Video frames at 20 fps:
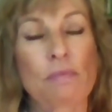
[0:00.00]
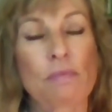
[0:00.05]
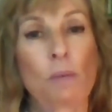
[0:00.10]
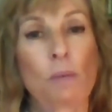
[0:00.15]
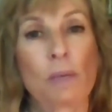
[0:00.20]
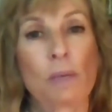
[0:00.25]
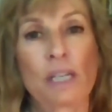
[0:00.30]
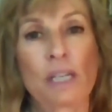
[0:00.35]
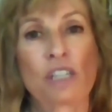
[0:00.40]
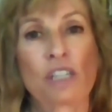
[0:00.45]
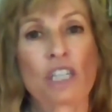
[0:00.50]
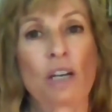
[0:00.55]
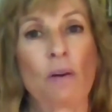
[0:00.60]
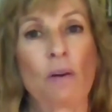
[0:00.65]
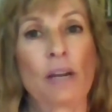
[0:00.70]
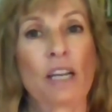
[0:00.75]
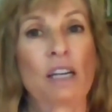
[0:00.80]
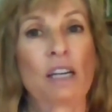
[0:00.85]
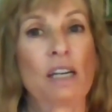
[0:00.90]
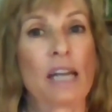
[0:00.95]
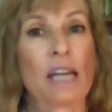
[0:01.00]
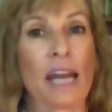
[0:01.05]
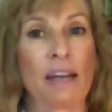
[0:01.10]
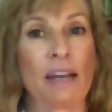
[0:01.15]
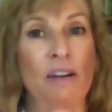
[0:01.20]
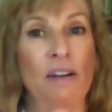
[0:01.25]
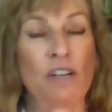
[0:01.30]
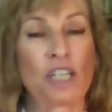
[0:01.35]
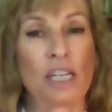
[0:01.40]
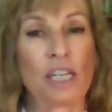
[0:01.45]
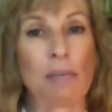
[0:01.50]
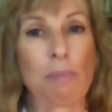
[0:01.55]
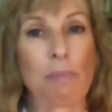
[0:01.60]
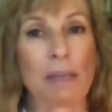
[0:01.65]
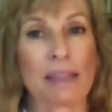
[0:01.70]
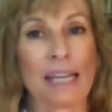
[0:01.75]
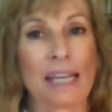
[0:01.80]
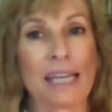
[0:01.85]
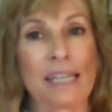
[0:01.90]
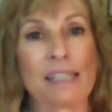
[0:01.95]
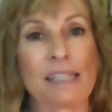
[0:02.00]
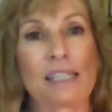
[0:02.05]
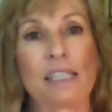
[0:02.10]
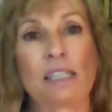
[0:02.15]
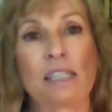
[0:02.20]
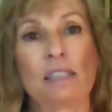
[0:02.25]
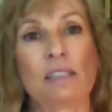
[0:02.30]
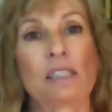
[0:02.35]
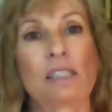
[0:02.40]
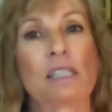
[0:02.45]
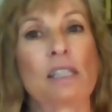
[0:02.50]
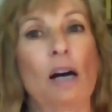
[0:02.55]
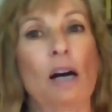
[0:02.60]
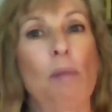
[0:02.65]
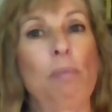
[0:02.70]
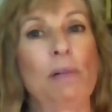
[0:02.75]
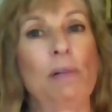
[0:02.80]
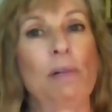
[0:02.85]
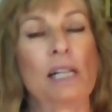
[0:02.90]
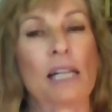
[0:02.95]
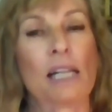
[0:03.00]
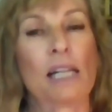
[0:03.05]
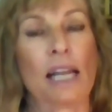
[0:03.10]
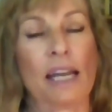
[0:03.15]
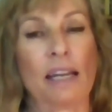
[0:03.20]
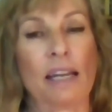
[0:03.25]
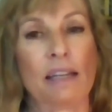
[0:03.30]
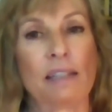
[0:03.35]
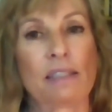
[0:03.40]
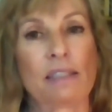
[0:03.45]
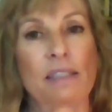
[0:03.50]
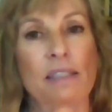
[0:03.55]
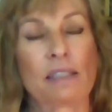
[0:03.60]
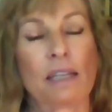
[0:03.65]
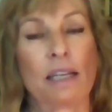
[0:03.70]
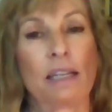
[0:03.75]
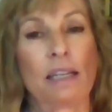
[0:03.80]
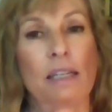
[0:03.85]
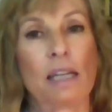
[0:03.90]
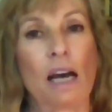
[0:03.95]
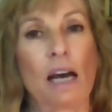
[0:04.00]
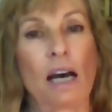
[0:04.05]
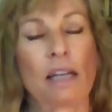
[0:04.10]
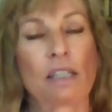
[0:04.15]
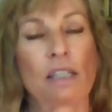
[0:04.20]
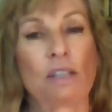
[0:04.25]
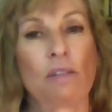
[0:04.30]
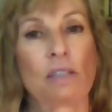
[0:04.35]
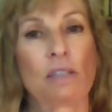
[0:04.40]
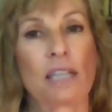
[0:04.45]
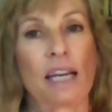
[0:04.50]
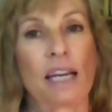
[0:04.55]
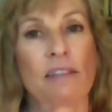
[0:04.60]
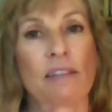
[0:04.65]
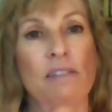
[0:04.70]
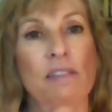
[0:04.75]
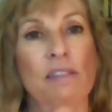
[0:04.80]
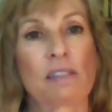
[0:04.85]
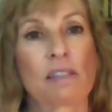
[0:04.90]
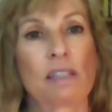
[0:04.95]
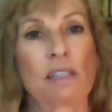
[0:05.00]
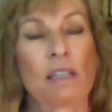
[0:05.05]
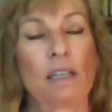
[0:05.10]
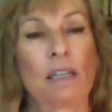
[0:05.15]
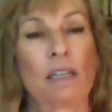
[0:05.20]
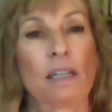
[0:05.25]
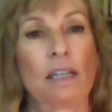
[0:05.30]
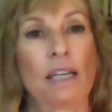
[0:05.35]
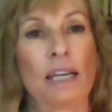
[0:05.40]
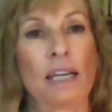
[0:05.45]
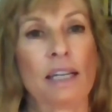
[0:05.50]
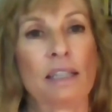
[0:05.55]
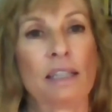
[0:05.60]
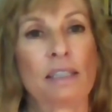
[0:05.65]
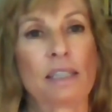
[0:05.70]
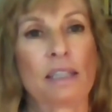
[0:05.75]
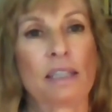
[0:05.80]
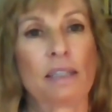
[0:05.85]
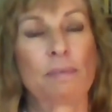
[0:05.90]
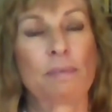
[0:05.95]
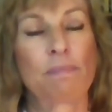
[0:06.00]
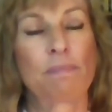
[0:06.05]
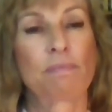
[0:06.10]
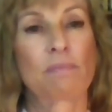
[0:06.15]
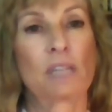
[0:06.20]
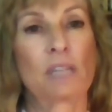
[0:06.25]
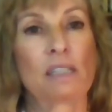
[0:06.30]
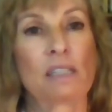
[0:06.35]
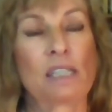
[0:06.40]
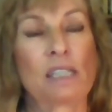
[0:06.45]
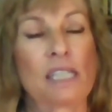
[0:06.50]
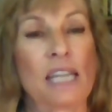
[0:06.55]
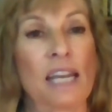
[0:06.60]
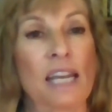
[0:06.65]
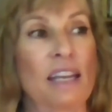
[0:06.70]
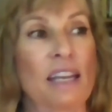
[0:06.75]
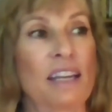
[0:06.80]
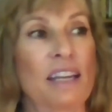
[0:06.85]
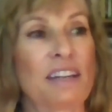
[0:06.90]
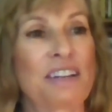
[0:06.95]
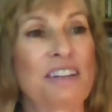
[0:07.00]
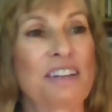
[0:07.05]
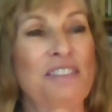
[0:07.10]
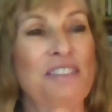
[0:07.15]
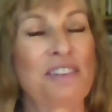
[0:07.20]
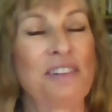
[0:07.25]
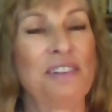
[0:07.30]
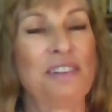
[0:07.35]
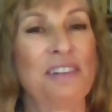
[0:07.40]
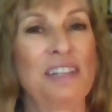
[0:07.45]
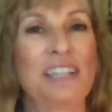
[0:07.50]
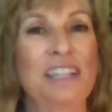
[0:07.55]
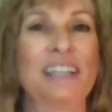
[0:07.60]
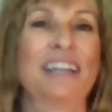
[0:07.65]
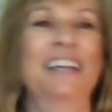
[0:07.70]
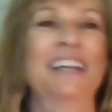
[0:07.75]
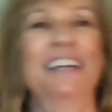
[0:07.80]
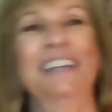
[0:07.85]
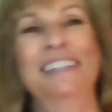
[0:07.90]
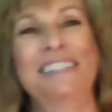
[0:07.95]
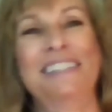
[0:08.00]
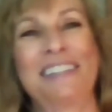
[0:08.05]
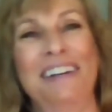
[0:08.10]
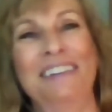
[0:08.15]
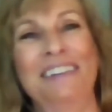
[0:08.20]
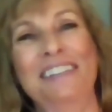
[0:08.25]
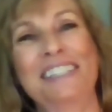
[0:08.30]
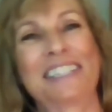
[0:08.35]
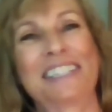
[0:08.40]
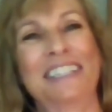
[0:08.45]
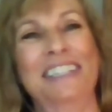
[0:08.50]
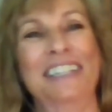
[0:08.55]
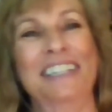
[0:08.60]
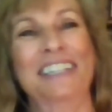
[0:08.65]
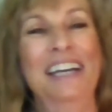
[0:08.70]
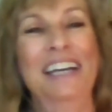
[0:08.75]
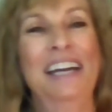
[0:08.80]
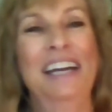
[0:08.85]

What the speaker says: where you're showing good energy, but that he's still supple and not too tense and staying in control is always good.